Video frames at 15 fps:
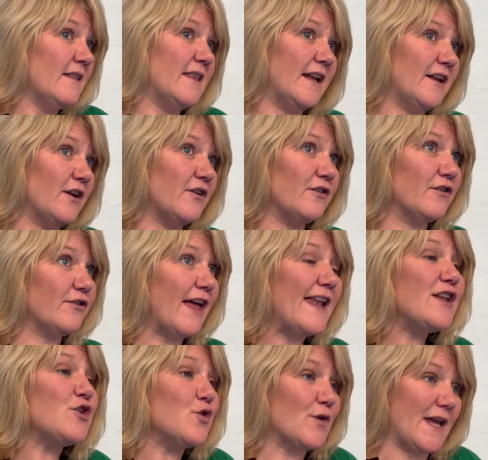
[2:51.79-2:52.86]
then
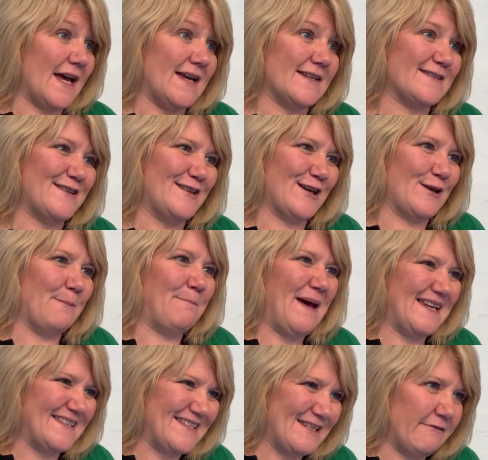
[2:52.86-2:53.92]
you get the
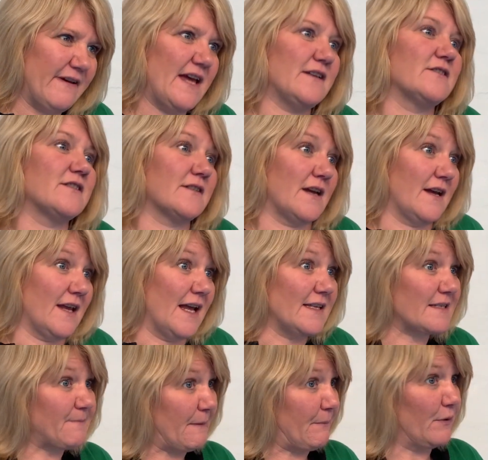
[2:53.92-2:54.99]
competitive edge
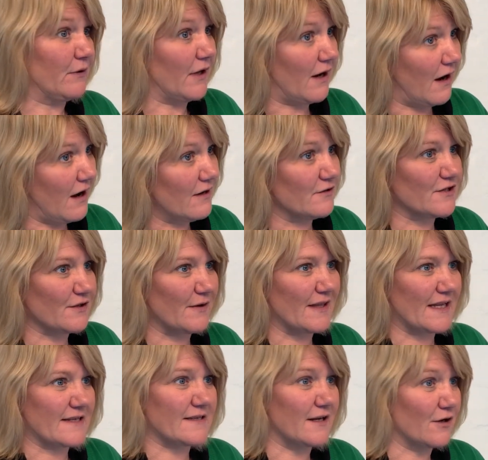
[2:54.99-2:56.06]
against people that aren't
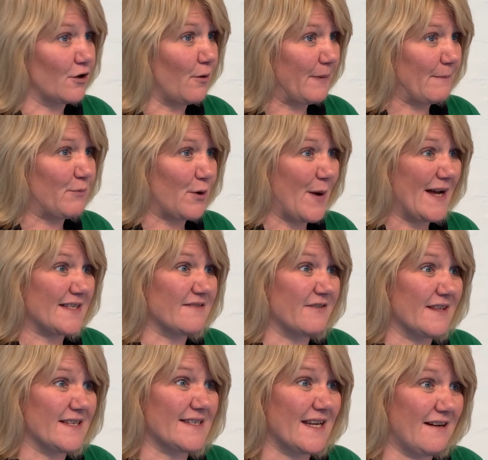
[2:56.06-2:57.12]
doing this and not being proactive
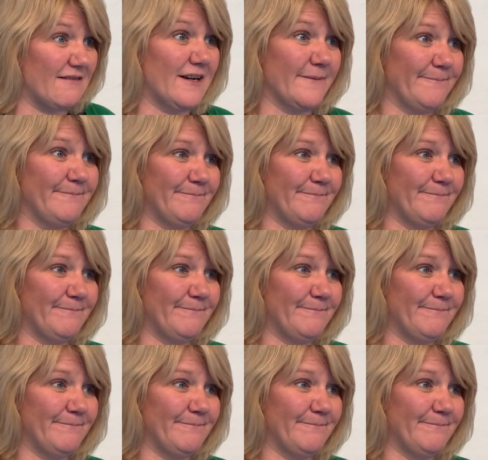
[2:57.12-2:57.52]
in this area.